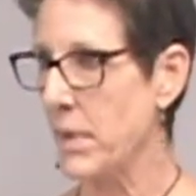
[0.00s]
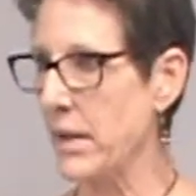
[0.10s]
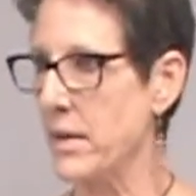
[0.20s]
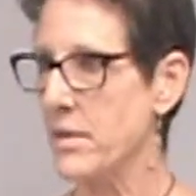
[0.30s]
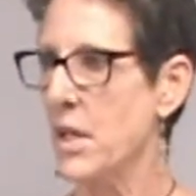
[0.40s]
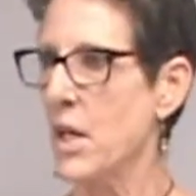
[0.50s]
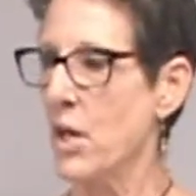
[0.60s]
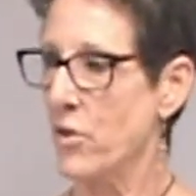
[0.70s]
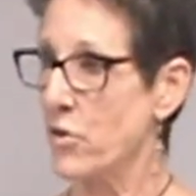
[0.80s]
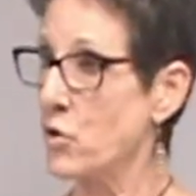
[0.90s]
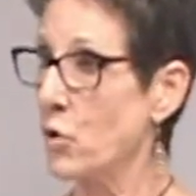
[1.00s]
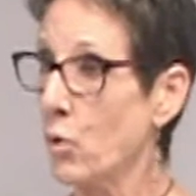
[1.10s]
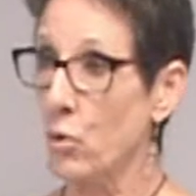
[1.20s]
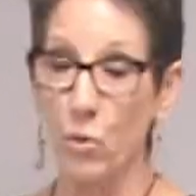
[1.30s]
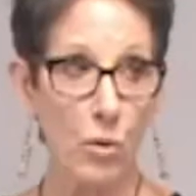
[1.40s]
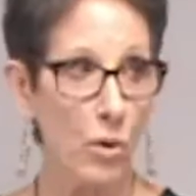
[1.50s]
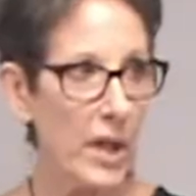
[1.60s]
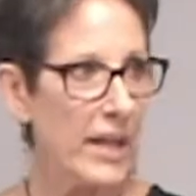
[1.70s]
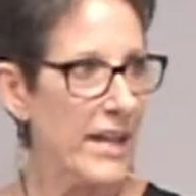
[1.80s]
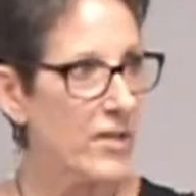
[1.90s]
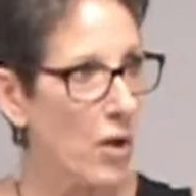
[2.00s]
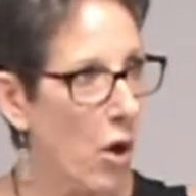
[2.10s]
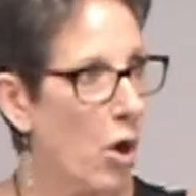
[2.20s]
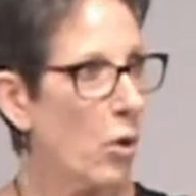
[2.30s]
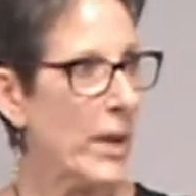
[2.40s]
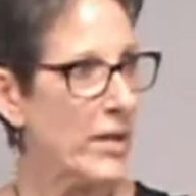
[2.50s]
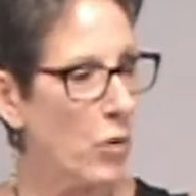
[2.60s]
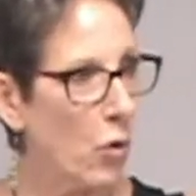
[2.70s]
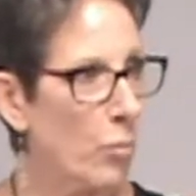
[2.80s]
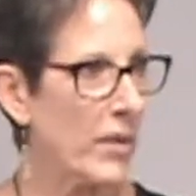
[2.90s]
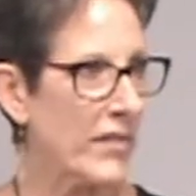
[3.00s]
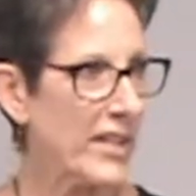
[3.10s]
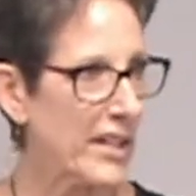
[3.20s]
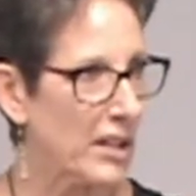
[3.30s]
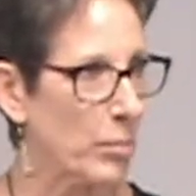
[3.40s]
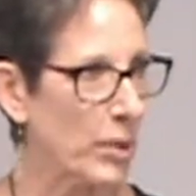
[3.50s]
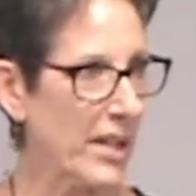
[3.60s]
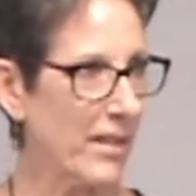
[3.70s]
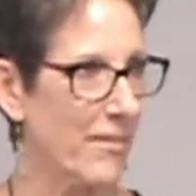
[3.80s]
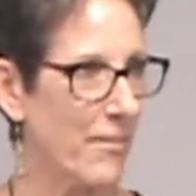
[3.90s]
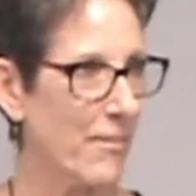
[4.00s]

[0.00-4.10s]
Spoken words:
Because the soul is always whole, perfect, and complete.